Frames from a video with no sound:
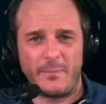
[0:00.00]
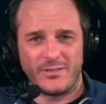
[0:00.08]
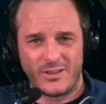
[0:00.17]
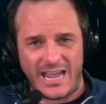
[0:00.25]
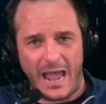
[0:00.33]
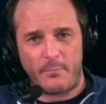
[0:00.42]
But
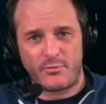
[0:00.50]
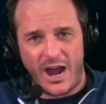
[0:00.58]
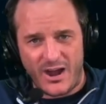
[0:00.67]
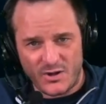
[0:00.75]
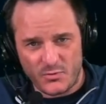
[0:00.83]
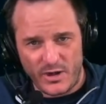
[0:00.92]
look at
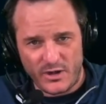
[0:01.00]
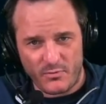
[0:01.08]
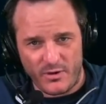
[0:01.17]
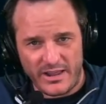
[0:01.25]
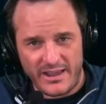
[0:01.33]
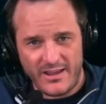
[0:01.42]
prior to
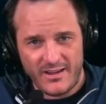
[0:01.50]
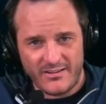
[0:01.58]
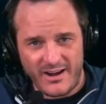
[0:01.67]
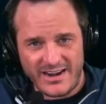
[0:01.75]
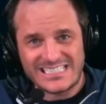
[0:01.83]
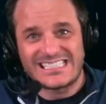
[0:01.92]
2020,
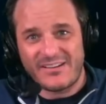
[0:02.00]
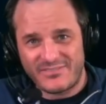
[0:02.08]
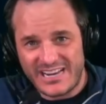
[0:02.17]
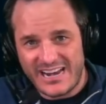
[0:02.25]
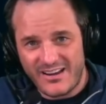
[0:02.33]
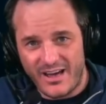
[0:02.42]
right,
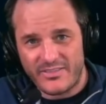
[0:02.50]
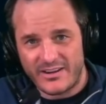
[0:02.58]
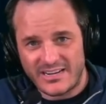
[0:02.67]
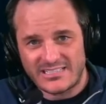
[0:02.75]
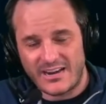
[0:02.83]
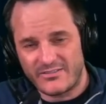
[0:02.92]
78-0,
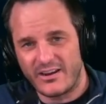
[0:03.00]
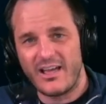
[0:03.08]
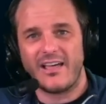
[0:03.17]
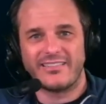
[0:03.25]
et cetera.